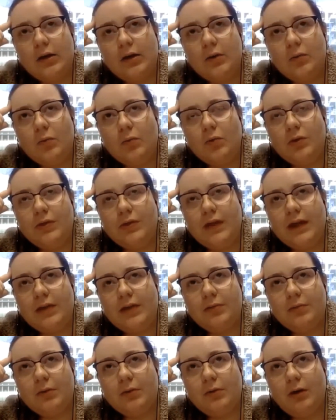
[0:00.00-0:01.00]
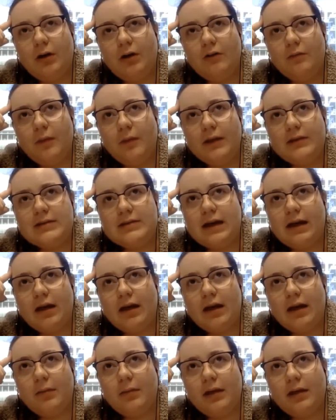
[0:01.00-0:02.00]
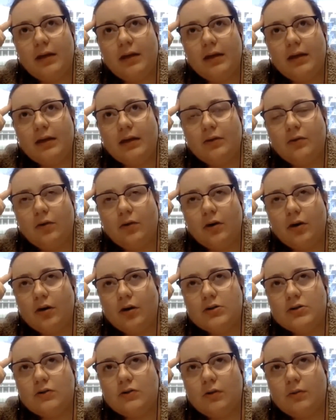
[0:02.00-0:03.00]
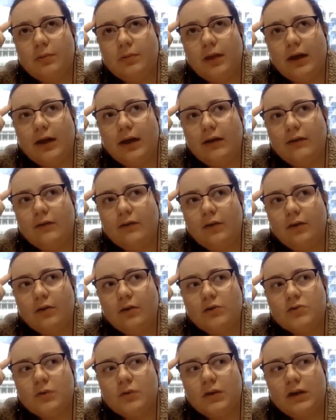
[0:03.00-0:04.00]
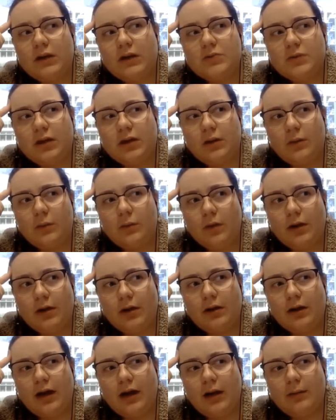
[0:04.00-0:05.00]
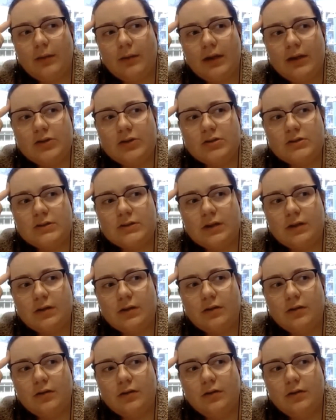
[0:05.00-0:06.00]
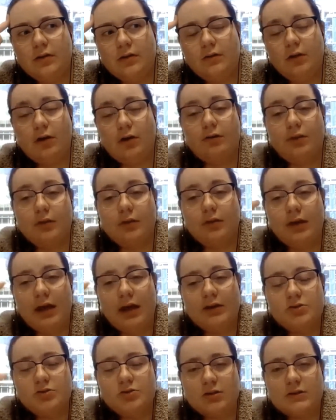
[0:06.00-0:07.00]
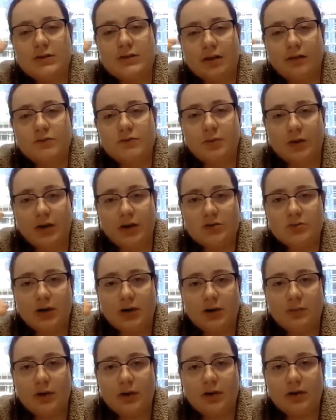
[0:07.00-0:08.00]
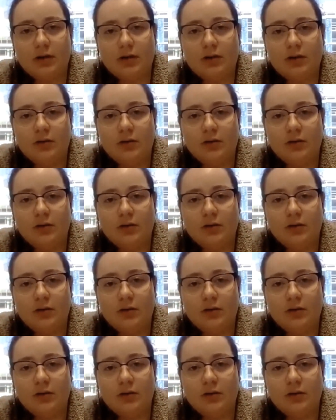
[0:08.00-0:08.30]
would that throw off my timing in order to apply for 2021 application cycle or the entrance of 2021?